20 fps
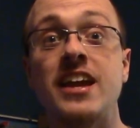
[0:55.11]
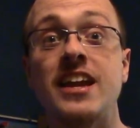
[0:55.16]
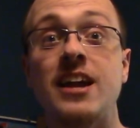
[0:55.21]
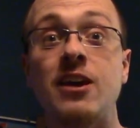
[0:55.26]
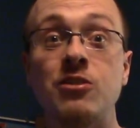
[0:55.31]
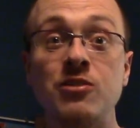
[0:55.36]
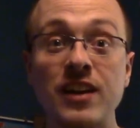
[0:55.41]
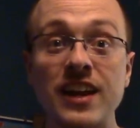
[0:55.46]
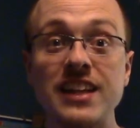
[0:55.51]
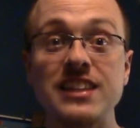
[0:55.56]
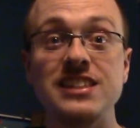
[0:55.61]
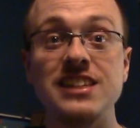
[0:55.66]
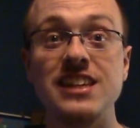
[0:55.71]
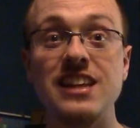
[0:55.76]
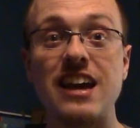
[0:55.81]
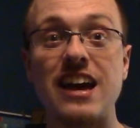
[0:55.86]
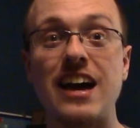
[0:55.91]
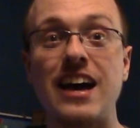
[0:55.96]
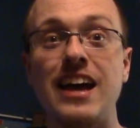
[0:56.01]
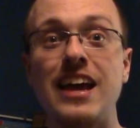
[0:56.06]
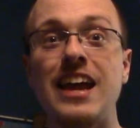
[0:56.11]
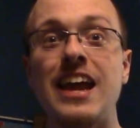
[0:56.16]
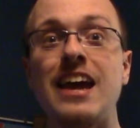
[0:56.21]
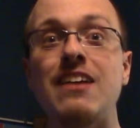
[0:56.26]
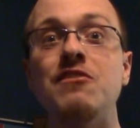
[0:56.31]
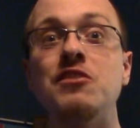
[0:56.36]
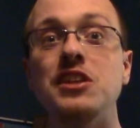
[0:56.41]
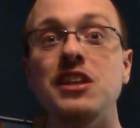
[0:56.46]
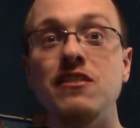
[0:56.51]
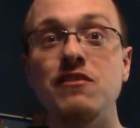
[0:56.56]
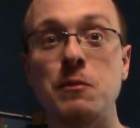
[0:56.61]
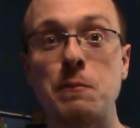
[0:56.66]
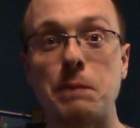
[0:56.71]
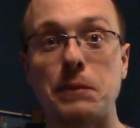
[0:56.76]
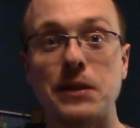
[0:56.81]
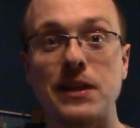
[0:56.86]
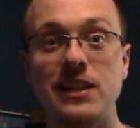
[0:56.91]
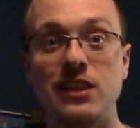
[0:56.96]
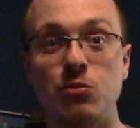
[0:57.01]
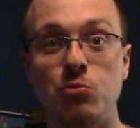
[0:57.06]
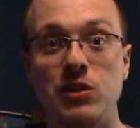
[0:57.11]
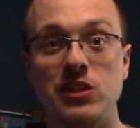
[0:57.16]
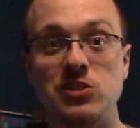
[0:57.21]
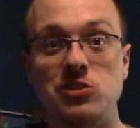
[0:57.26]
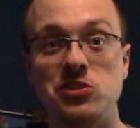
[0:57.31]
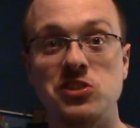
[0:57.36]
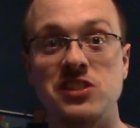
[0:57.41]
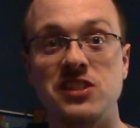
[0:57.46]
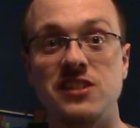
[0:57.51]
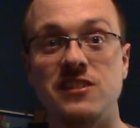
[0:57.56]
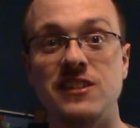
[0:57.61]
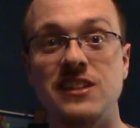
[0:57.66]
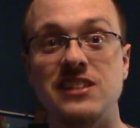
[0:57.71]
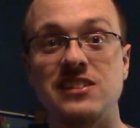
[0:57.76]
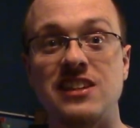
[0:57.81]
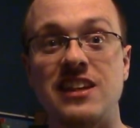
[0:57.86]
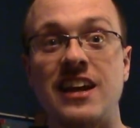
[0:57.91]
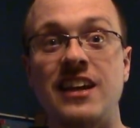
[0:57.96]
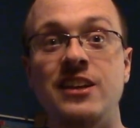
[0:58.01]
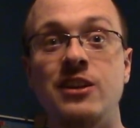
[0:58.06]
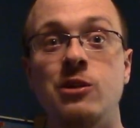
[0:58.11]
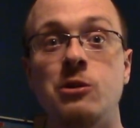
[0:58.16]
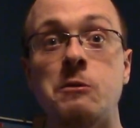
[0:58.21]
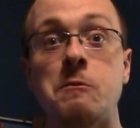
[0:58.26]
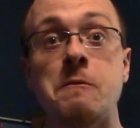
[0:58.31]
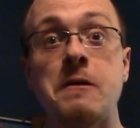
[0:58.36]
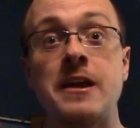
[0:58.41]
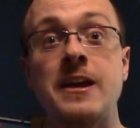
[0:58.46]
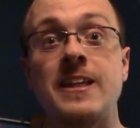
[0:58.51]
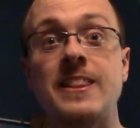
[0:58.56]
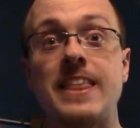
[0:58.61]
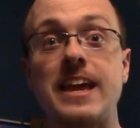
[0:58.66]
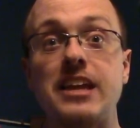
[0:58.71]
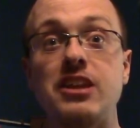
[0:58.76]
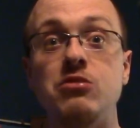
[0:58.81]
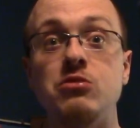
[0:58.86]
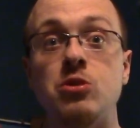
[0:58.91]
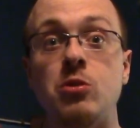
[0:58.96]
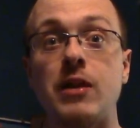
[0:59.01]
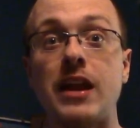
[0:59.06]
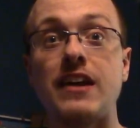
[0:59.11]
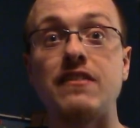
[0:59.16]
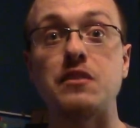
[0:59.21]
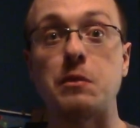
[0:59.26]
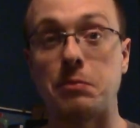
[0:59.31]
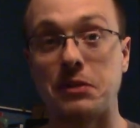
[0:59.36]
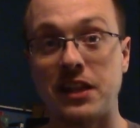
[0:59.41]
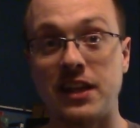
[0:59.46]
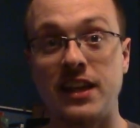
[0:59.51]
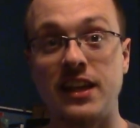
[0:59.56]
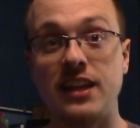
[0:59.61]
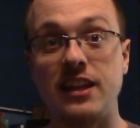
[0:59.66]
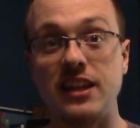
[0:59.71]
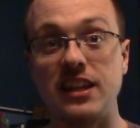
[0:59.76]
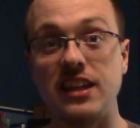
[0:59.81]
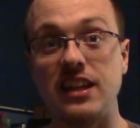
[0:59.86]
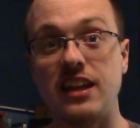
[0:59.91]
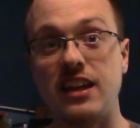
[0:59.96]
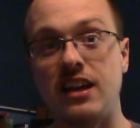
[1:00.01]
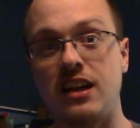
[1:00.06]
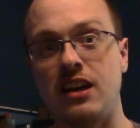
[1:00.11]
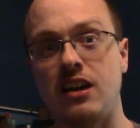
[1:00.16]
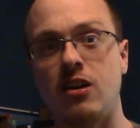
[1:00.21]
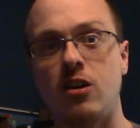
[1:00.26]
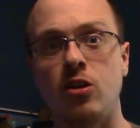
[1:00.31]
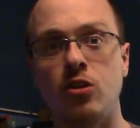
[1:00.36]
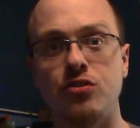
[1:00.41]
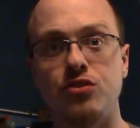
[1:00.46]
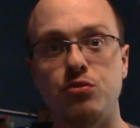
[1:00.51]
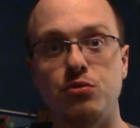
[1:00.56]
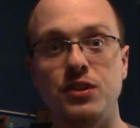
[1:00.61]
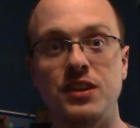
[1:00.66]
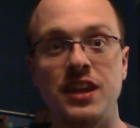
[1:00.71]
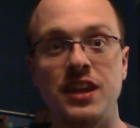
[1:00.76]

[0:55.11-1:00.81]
Now granted, I haven't even played the Witcher series, and I know that you don't have to play all three